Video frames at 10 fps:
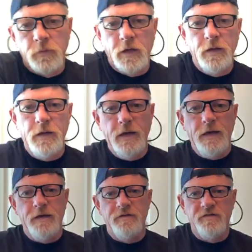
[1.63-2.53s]
Hey
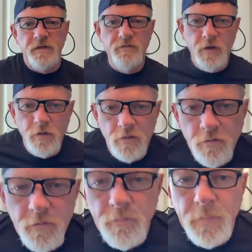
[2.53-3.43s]
guys, Steve
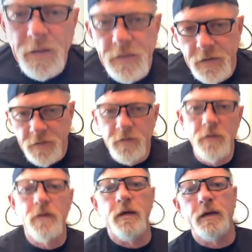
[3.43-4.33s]
Cottle back here
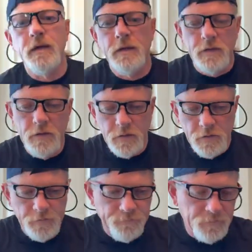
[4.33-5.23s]

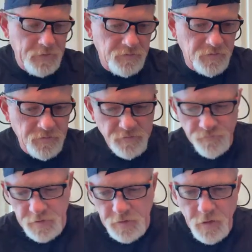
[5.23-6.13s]
again. This is
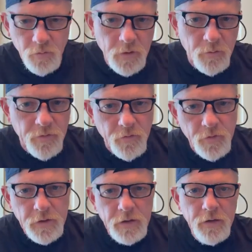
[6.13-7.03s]
video number
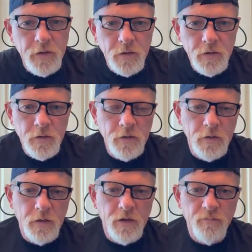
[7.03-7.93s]
3
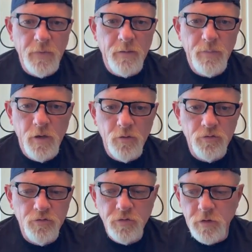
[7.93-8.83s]
of my
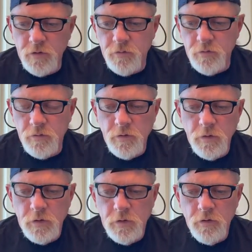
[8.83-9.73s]
post
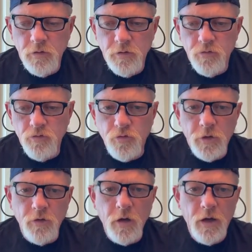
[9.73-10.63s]

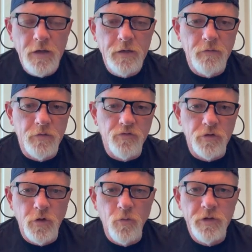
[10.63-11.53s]
trail hike of the
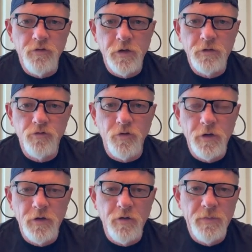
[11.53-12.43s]
Sheltowee Trace
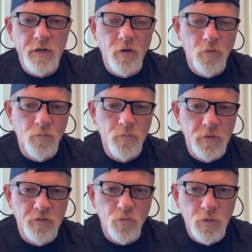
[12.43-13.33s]
trail. I've been home
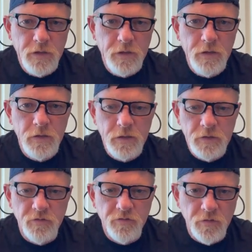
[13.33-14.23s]
this week
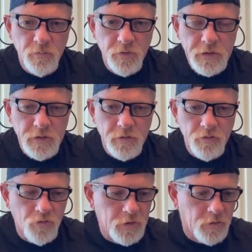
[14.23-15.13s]
and just completed the
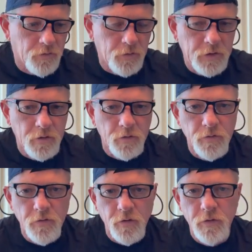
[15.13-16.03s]
trail,
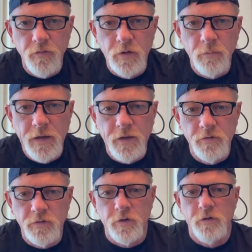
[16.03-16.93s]
333
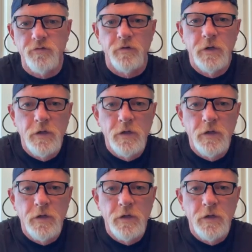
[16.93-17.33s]
miles across